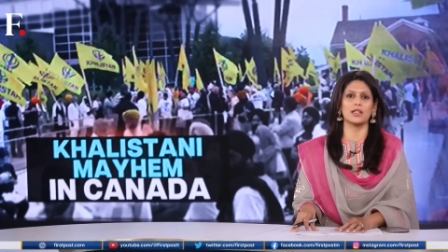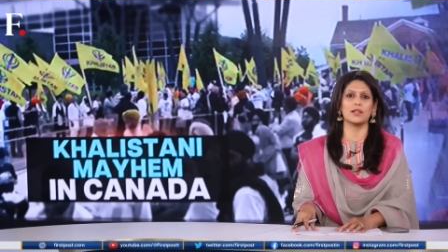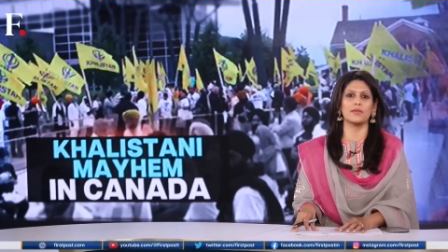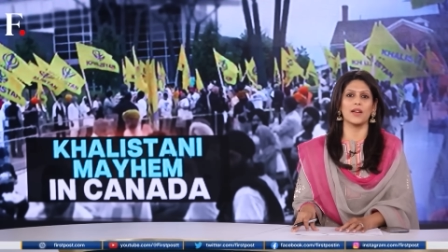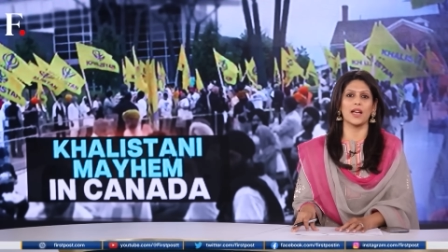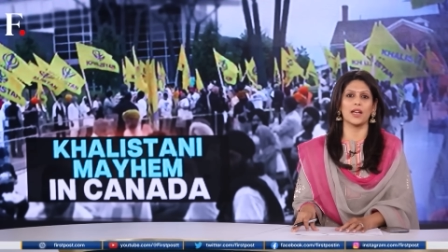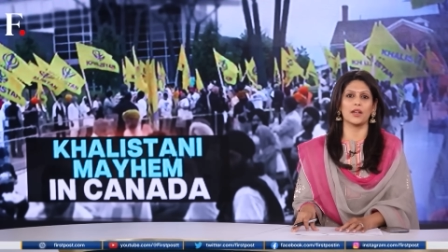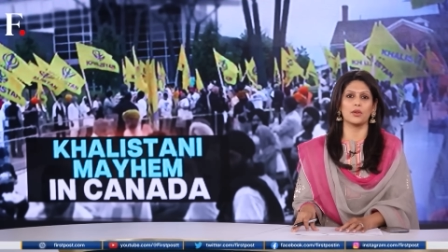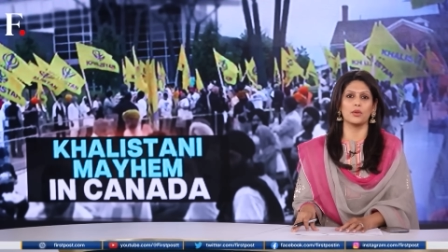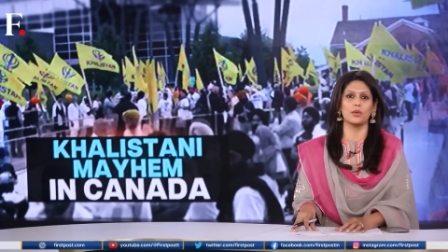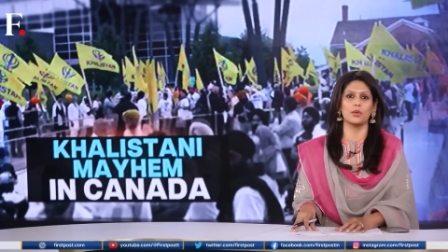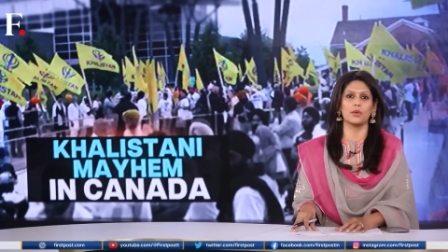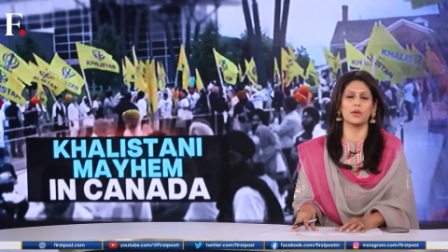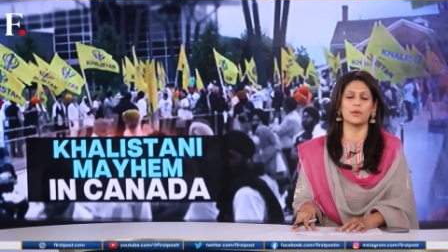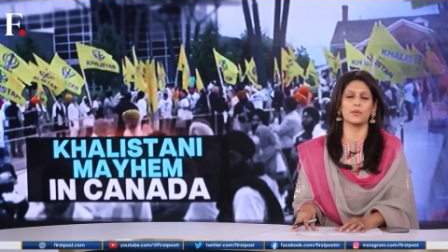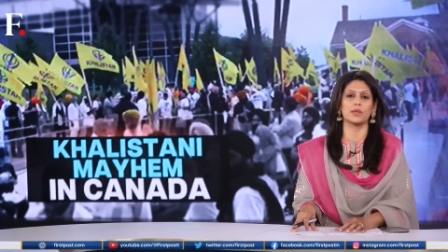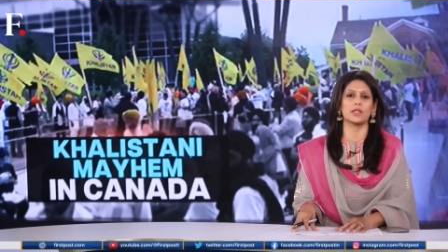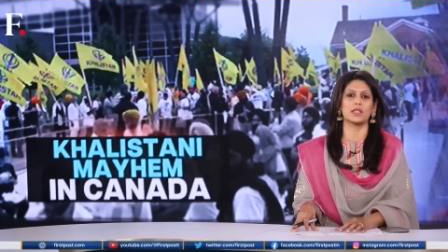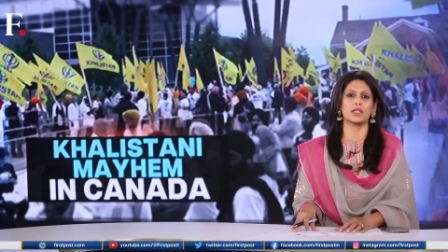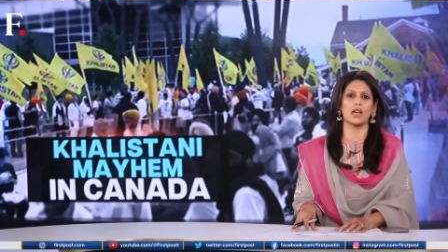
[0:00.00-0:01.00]
in
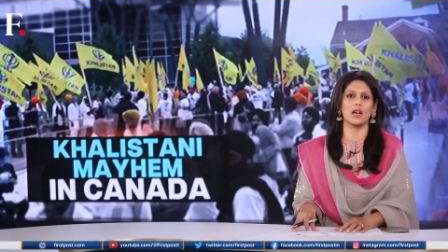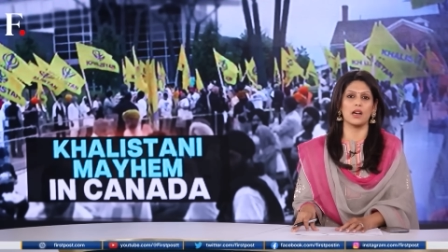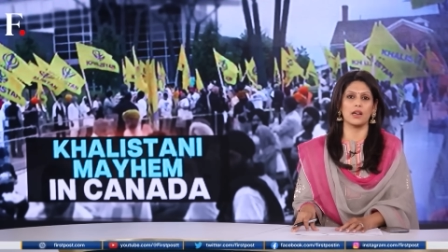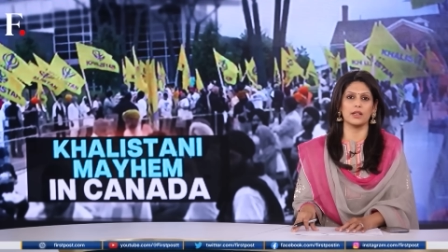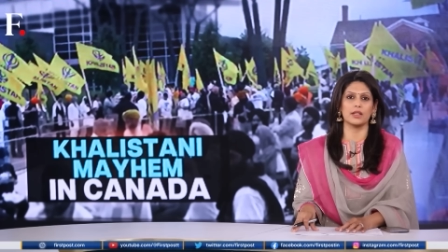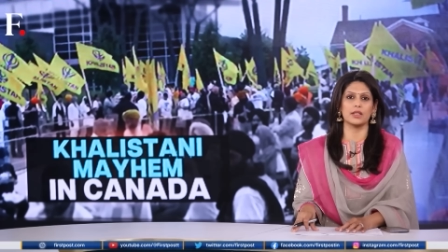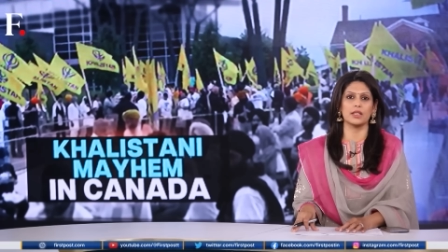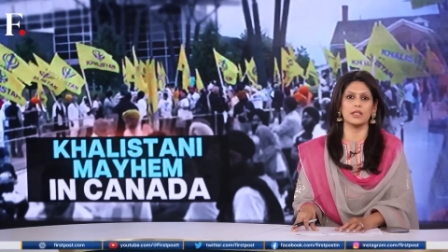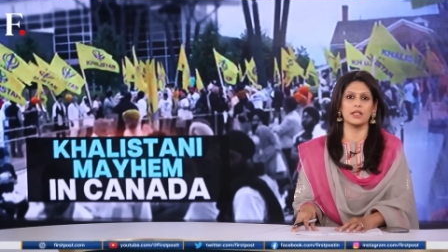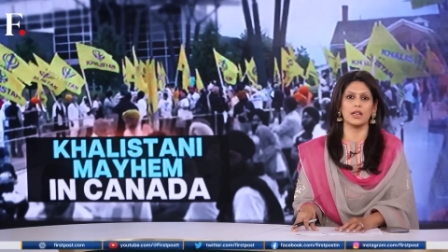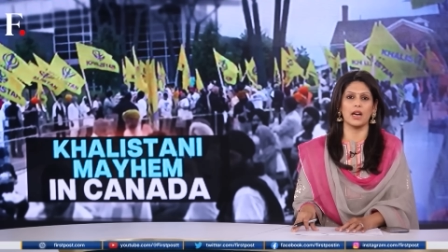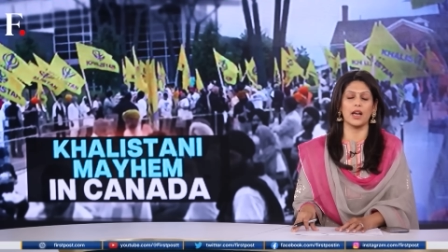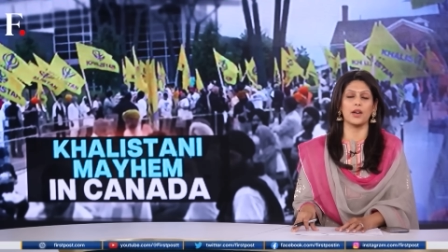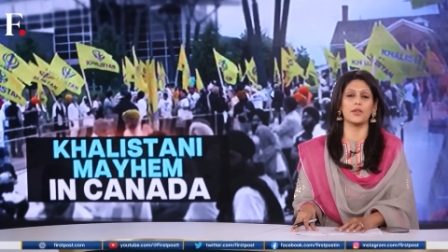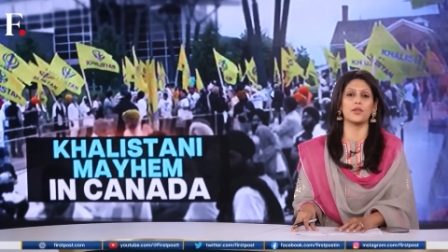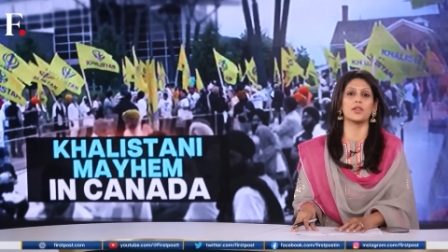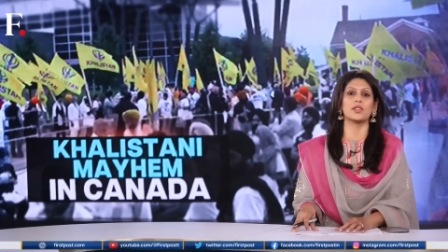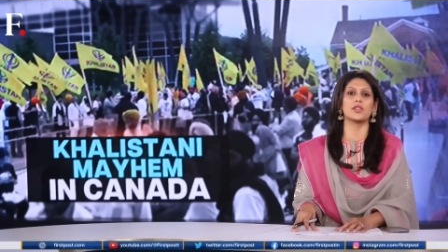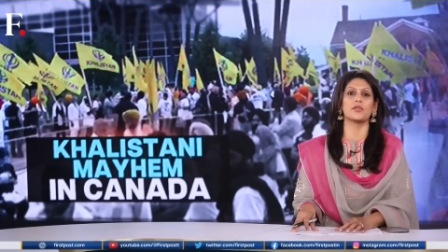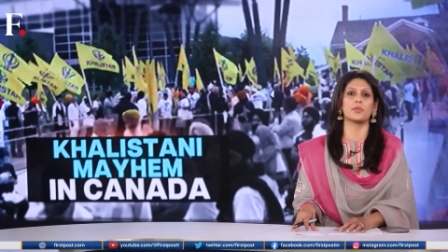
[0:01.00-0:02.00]
Vancouver was targeted.
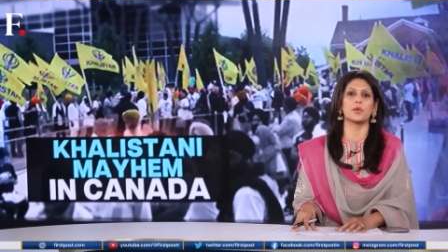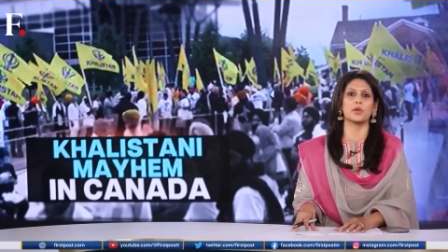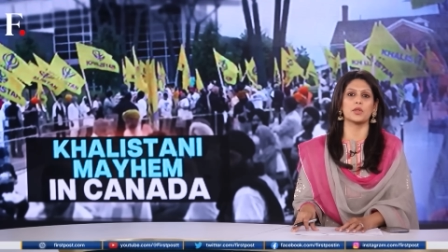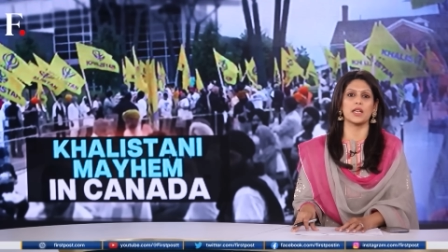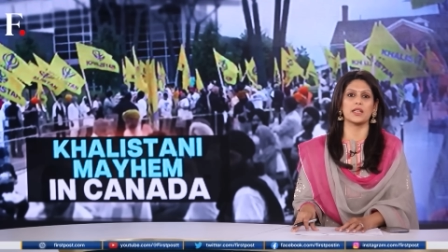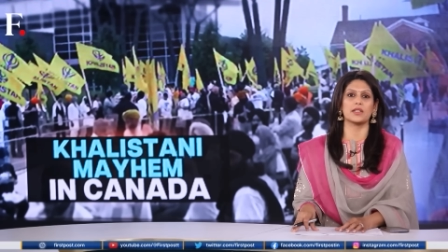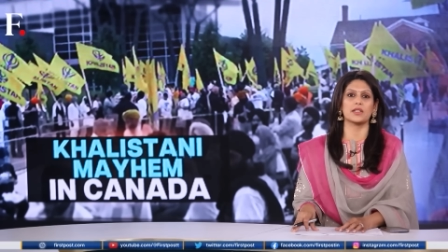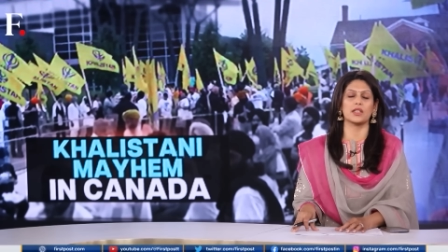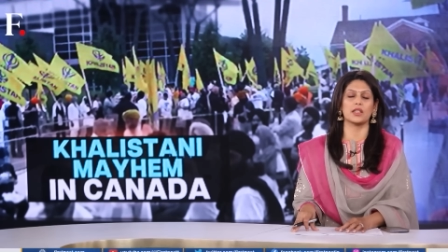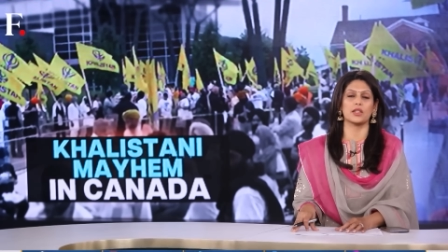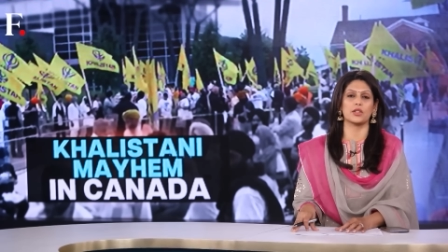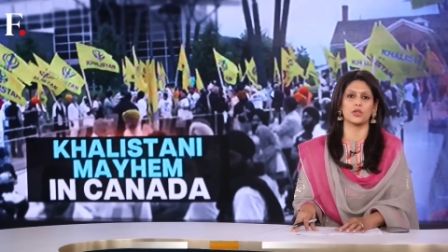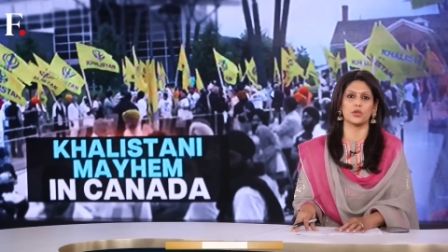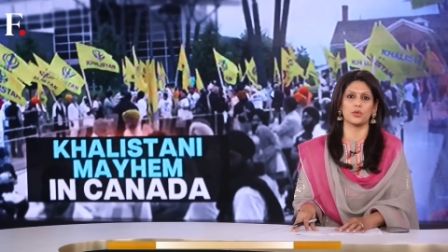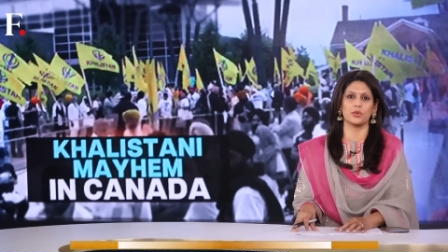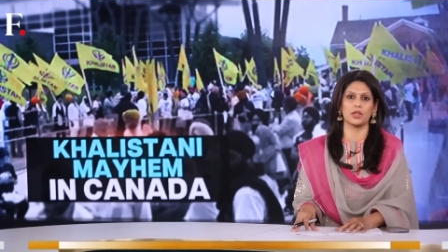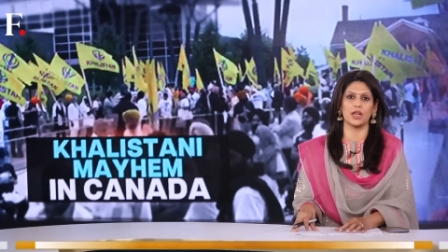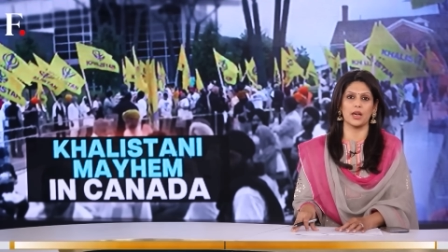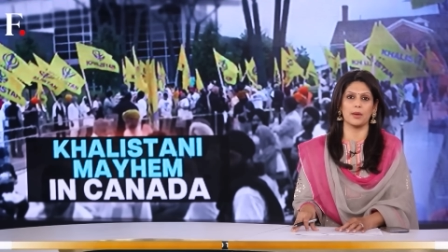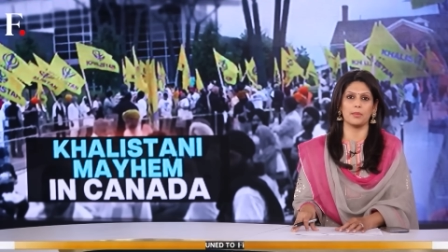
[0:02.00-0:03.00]
Hundreds of protesters
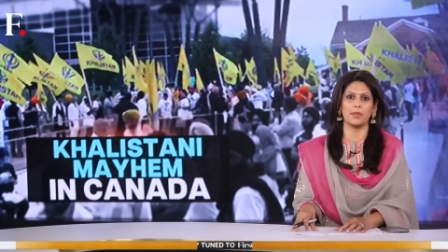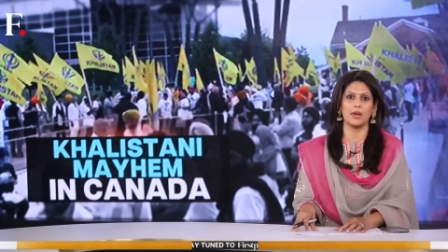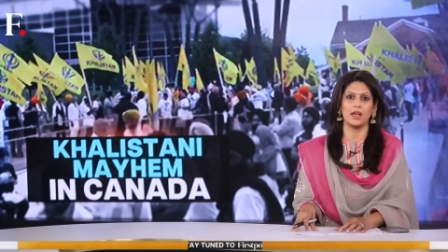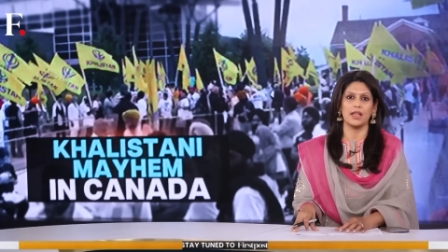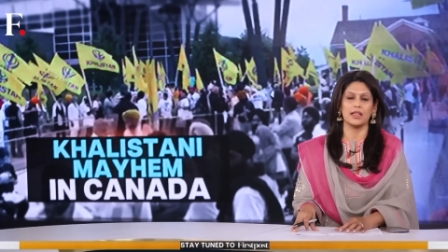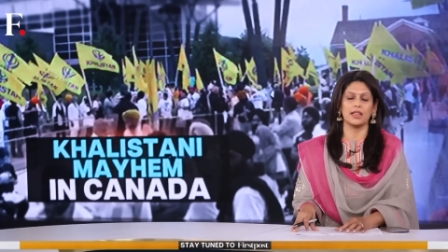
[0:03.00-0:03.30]
showed up.